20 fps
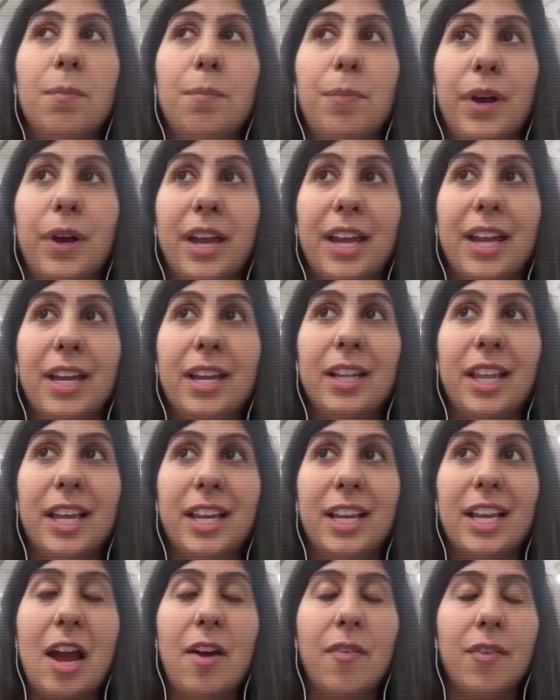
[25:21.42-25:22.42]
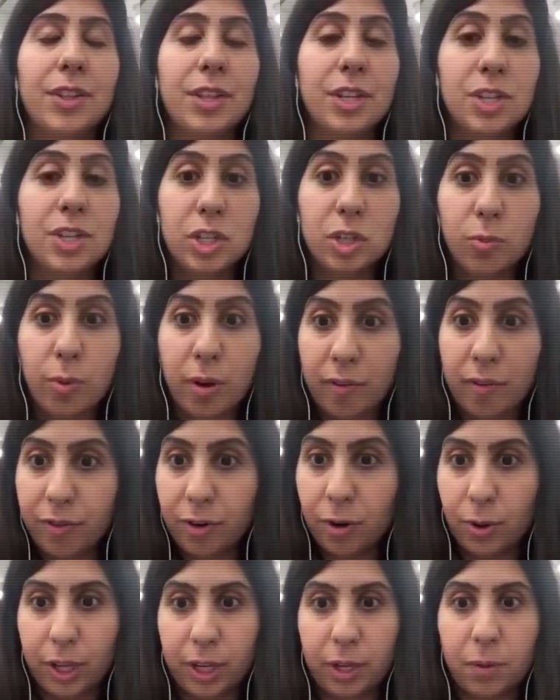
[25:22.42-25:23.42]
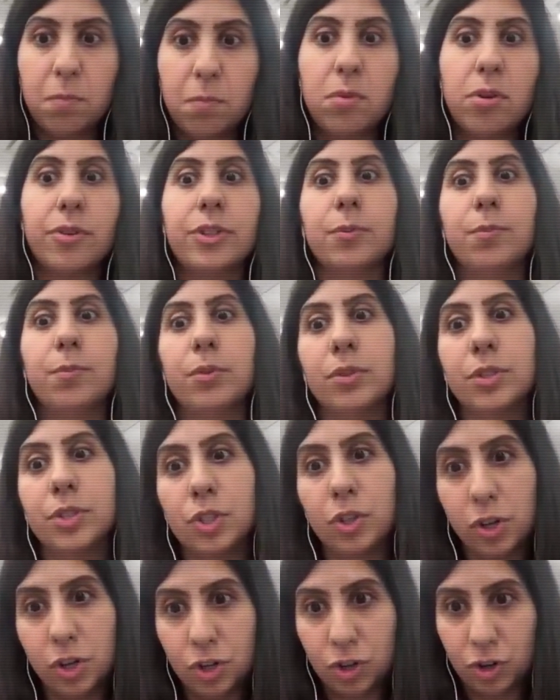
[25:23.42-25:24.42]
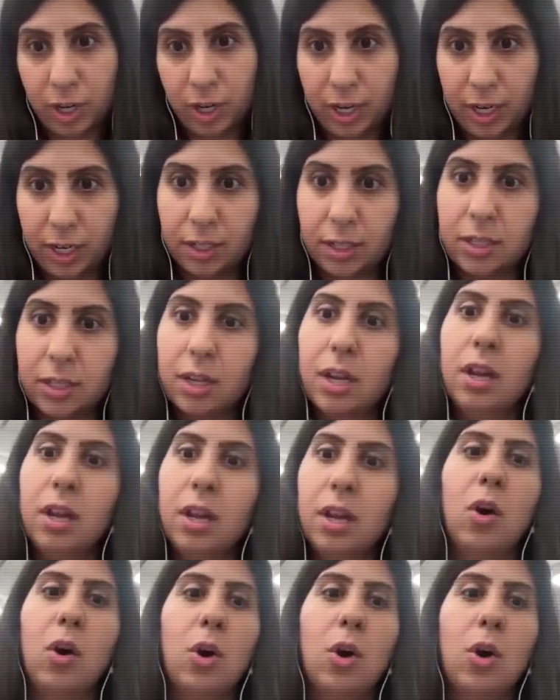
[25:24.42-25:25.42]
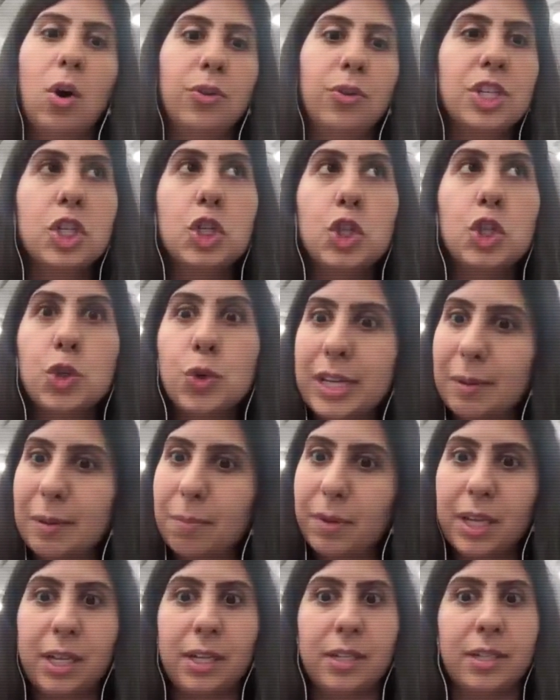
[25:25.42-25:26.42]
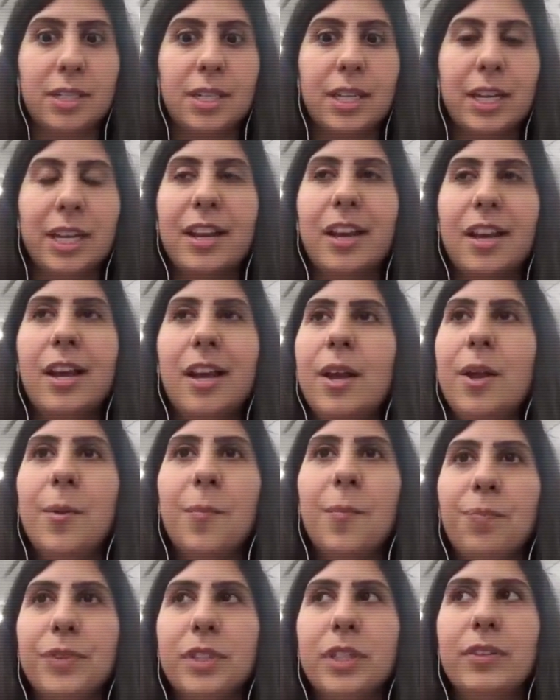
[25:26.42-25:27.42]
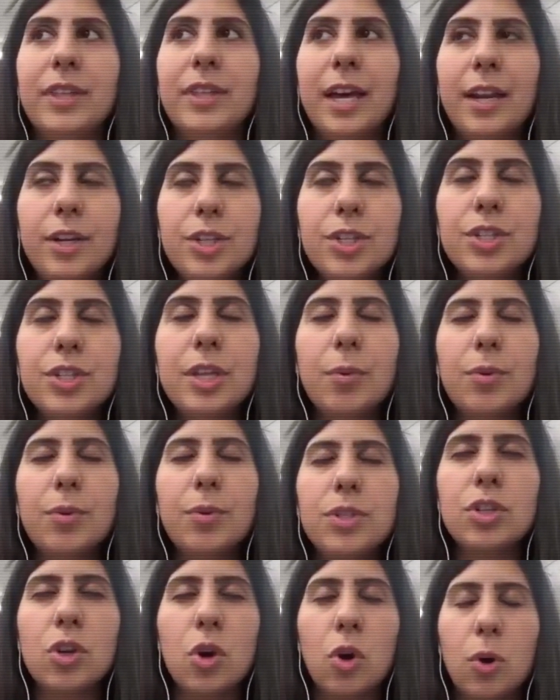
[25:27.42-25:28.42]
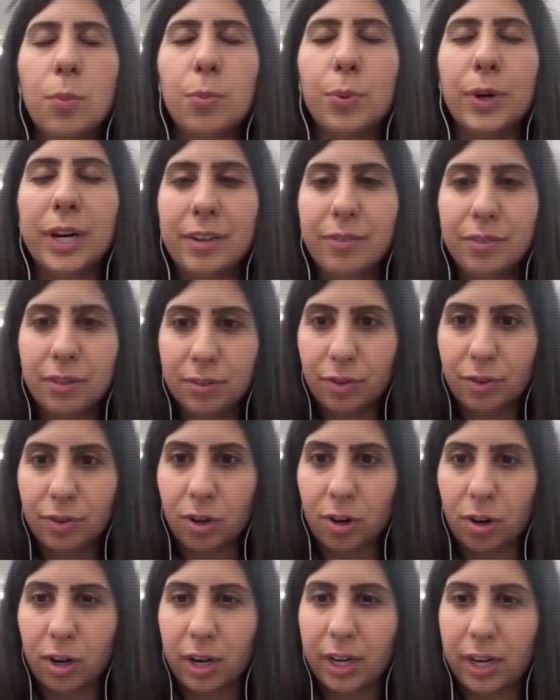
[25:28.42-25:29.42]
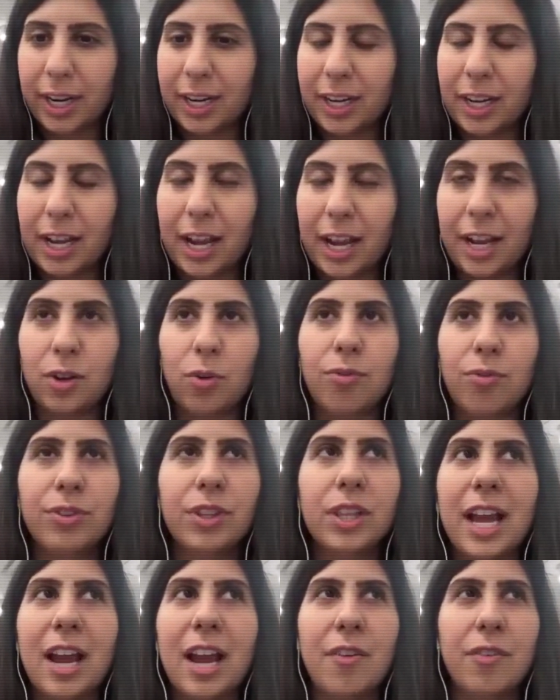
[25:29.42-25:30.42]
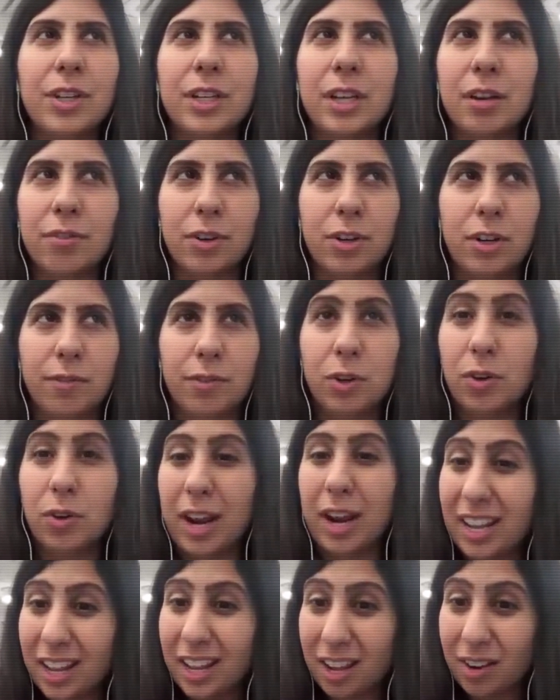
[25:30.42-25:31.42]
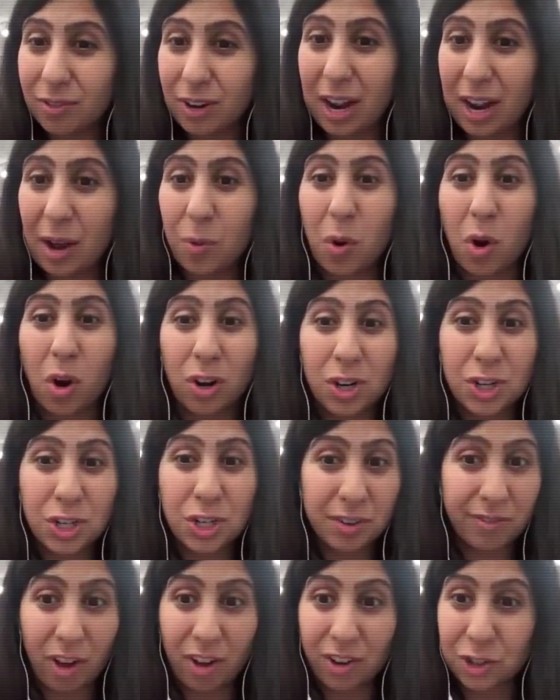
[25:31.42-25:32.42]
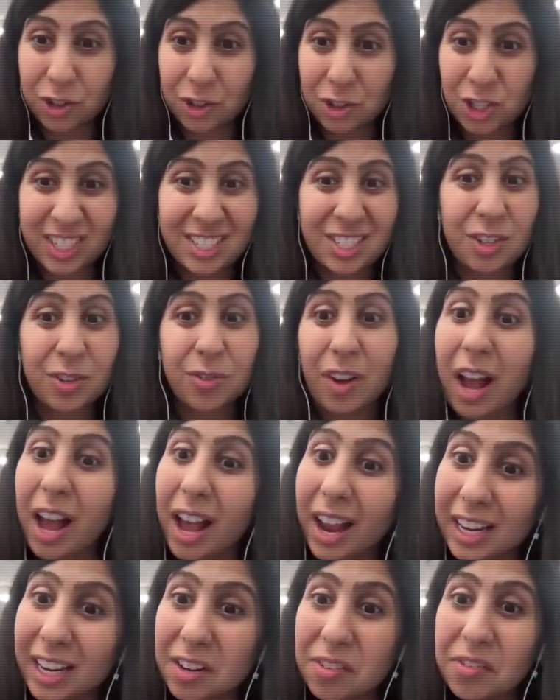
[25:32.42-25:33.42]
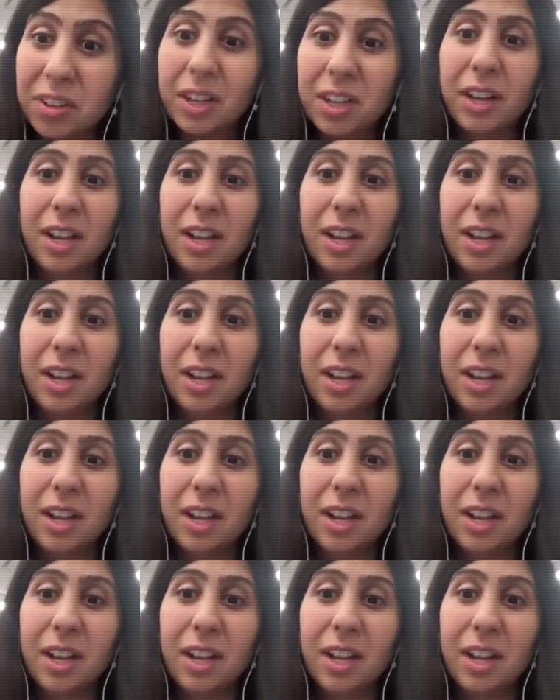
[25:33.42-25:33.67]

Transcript: But like everything she went through, like multiple surgeries, all these treatments, like that was so brave of her. And I don't feel like I ever give her enough credit for how hard she fought just to survive.